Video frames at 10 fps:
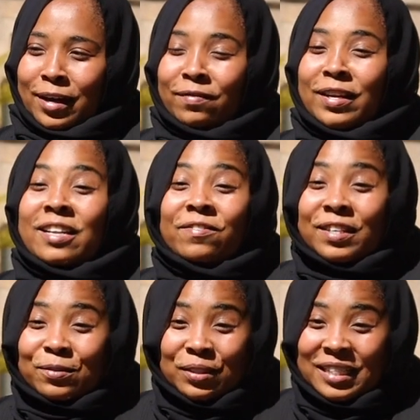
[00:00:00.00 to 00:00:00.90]
Even if
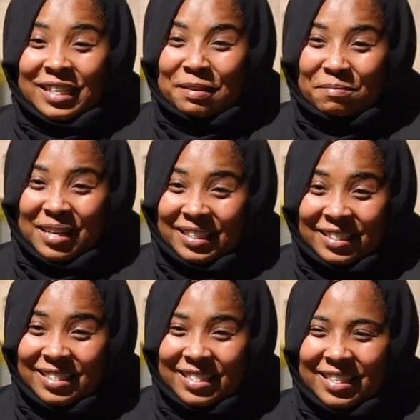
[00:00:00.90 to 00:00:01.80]
it was an
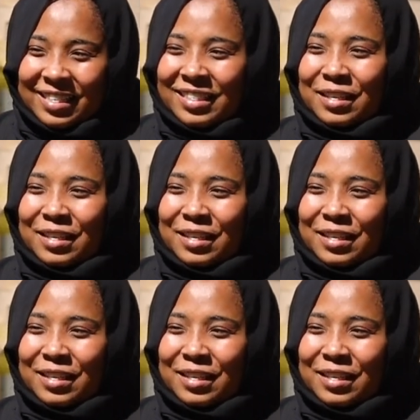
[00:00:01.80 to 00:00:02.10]
emergency case,